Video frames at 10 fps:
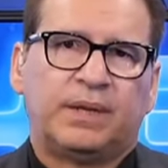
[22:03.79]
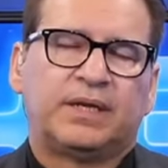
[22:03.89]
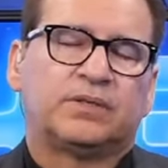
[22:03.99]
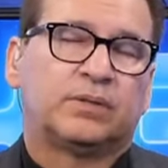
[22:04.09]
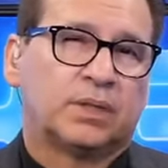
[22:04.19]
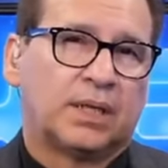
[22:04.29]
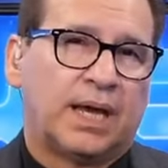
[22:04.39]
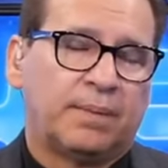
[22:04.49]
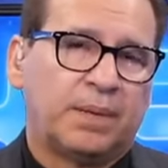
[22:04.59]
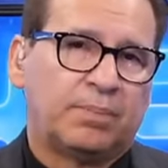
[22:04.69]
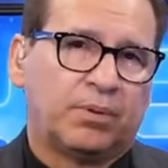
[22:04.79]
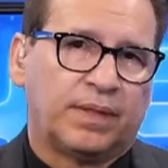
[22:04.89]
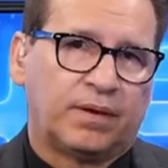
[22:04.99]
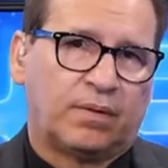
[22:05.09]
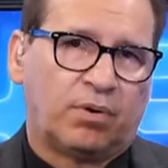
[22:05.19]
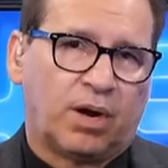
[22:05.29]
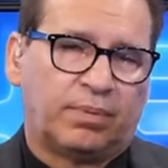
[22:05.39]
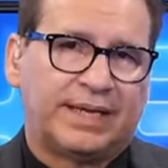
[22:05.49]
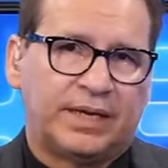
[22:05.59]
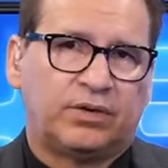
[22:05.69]
Because there's a lot of people that are
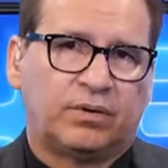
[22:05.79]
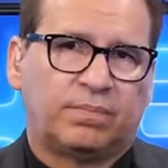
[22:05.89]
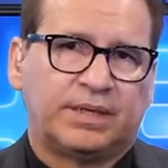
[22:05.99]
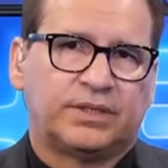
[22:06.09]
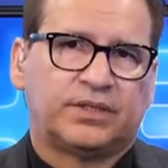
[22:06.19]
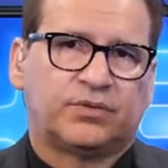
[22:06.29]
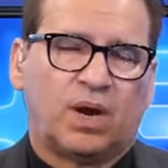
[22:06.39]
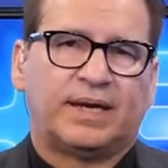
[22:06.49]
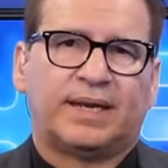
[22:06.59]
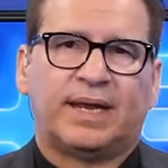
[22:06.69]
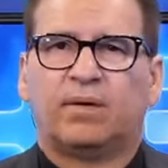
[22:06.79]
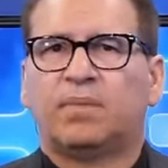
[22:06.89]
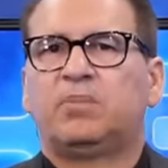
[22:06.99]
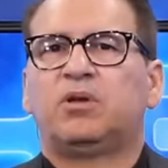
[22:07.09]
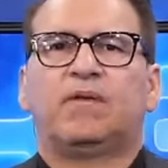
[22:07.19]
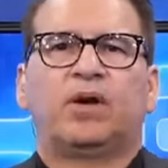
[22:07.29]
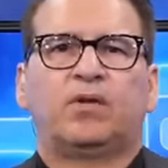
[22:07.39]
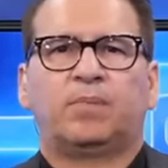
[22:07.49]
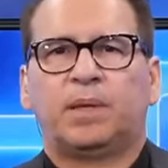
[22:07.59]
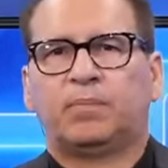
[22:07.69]
probably in your business right now. Maybe you have
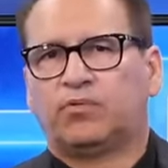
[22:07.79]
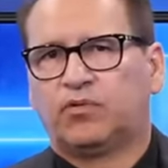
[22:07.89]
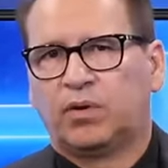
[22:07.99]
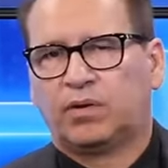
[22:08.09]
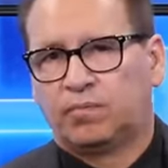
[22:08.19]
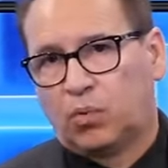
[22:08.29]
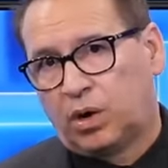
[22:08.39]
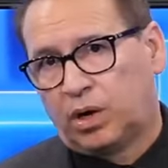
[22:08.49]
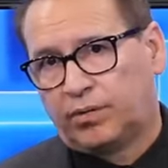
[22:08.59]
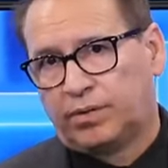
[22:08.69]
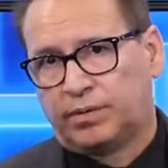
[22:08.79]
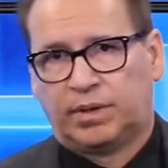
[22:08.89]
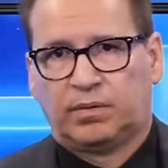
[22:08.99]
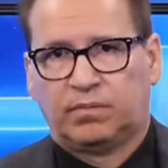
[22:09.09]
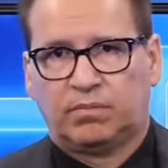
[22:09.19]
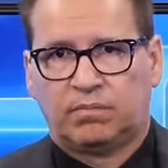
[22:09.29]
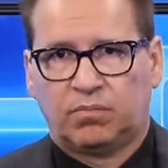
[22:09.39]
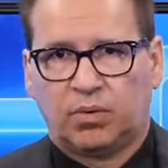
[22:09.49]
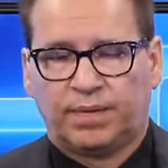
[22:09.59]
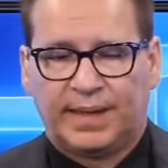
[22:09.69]
100 people, 200,
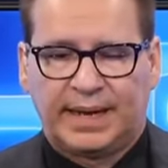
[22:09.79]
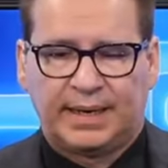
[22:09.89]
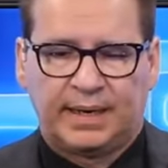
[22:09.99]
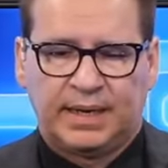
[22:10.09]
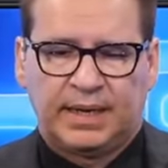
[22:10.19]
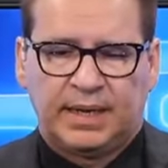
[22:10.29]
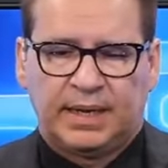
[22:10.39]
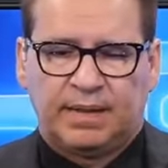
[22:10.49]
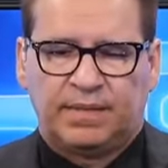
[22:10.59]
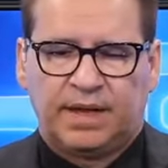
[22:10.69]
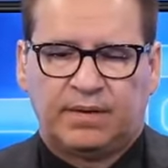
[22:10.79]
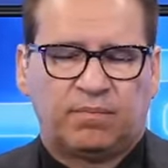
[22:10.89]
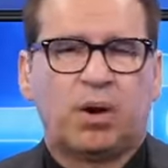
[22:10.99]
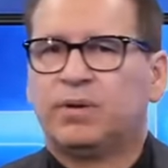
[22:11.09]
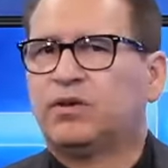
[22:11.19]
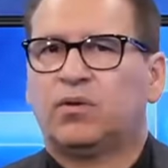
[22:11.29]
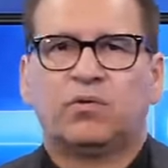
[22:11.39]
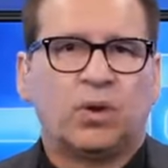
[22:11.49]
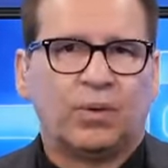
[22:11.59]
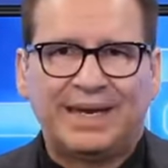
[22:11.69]
more than that, that probably
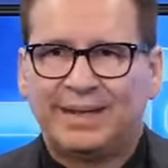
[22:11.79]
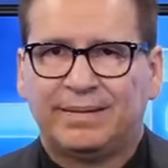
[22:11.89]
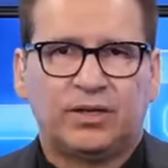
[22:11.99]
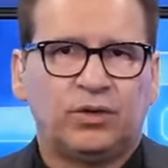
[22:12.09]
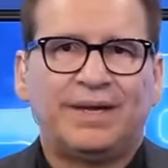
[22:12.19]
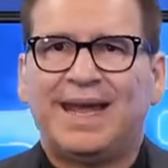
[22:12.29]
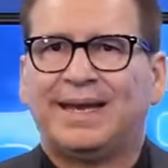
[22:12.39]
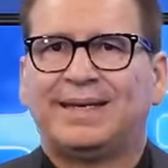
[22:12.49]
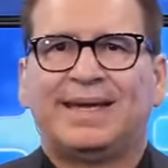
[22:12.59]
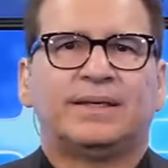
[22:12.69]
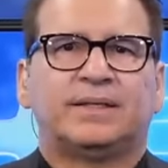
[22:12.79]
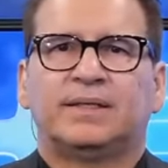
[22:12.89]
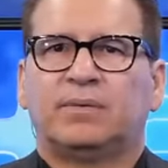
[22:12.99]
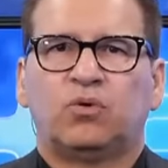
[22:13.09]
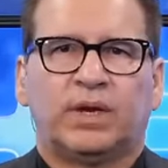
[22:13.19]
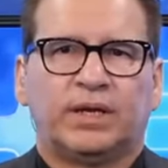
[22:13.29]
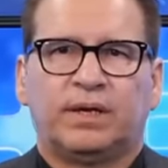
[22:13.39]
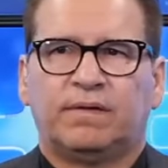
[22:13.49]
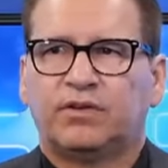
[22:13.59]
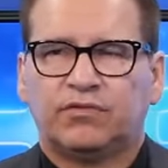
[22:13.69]
don't know anything. You can't get to them quick
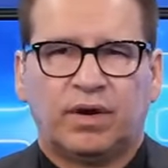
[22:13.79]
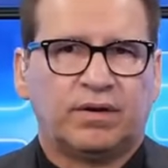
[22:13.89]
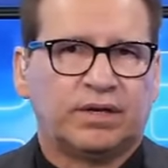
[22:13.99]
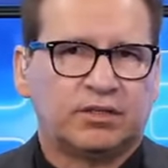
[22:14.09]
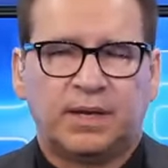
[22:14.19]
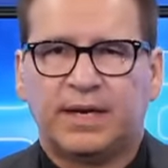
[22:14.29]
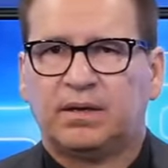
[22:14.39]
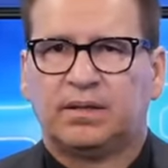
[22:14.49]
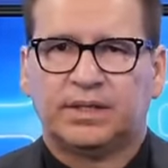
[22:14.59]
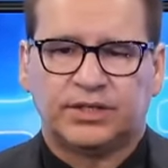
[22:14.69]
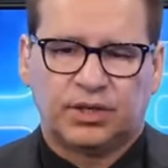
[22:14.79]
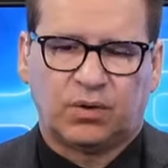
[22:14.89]
enough to try to explain all this.